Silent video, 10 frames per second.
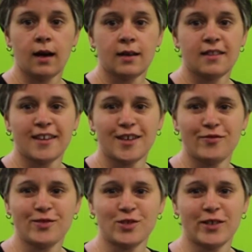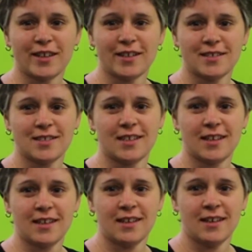Hi, thank you for joining us
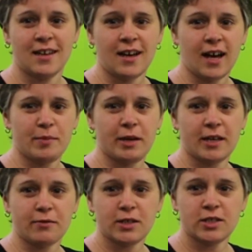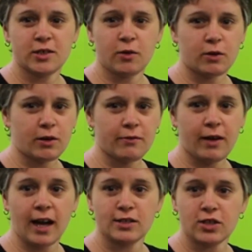today. I'm Megan Ritchie, owner of
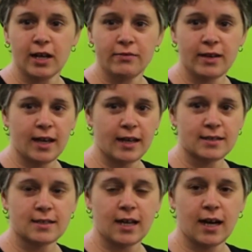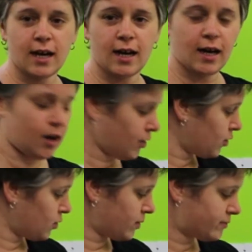High Drive, and
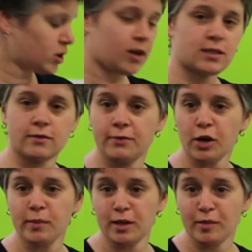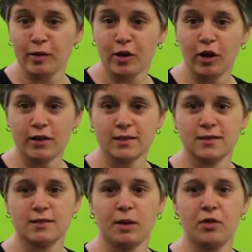although we've talked a fair bit about Kongs
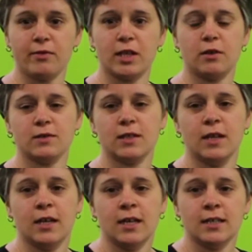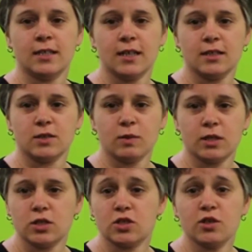in some other videos, today I just
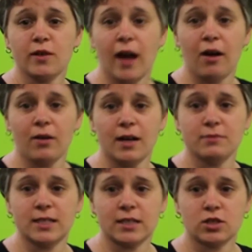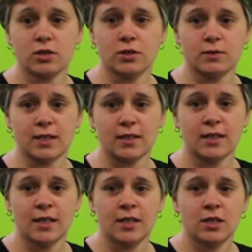wanted to show you how I would introduce it
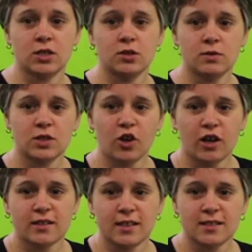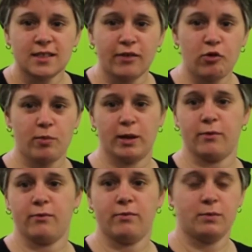to a dog that's never
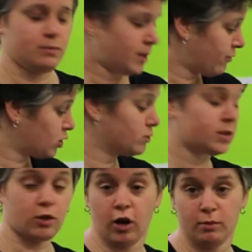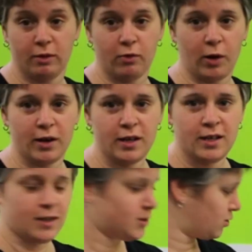used a Kong before.
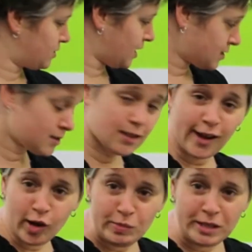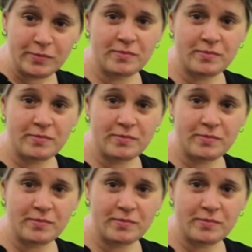So Tess is going to help me.